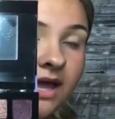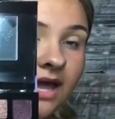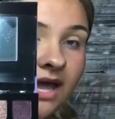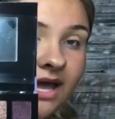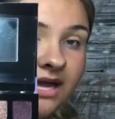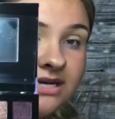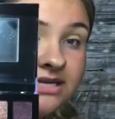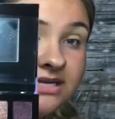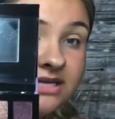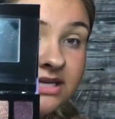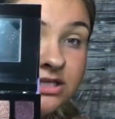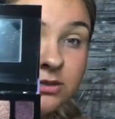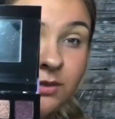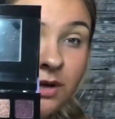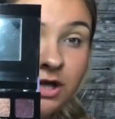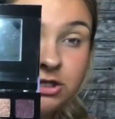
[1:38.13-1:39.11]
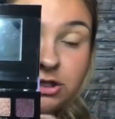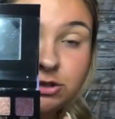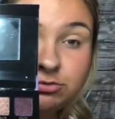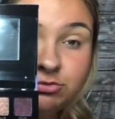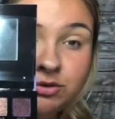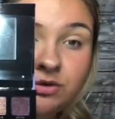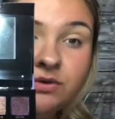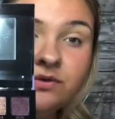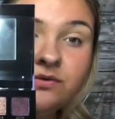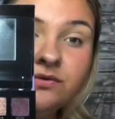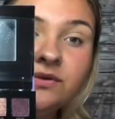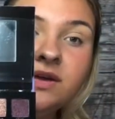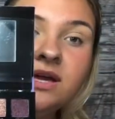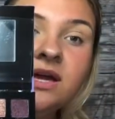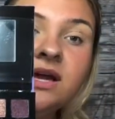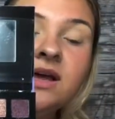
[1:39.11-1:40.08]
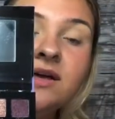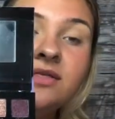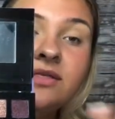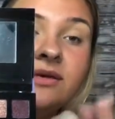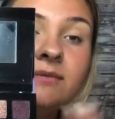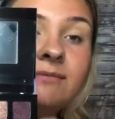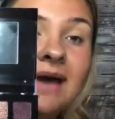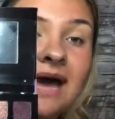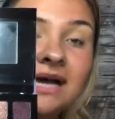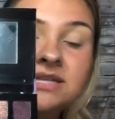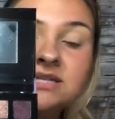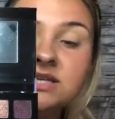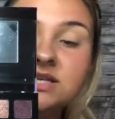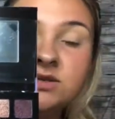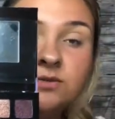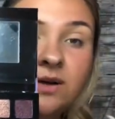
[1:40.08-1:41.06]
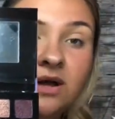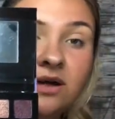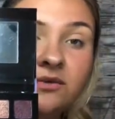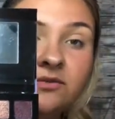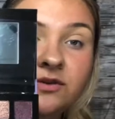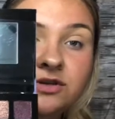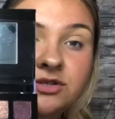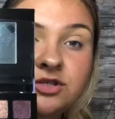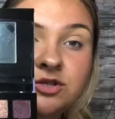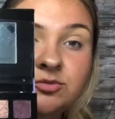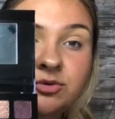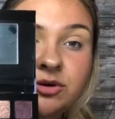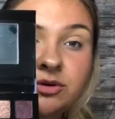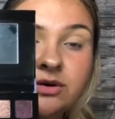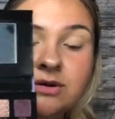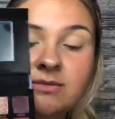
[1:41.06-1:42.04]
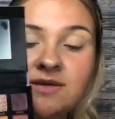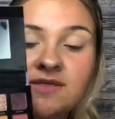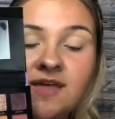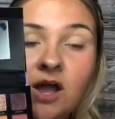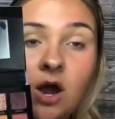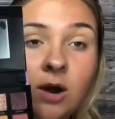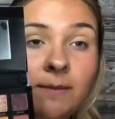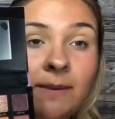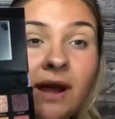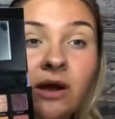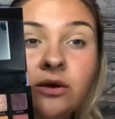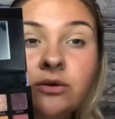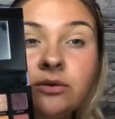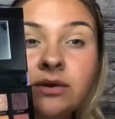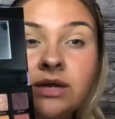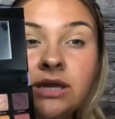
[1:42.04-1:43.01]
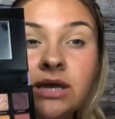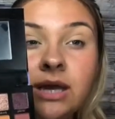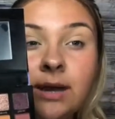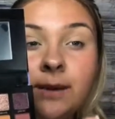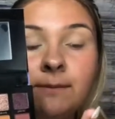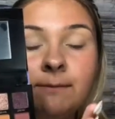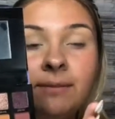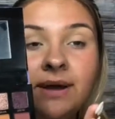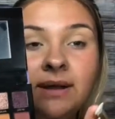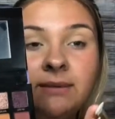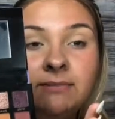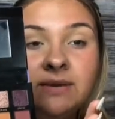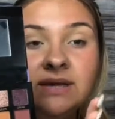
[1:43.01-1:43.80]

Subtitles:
they swatched beautifully. The mattes as well feel super creamy. They are powdery, but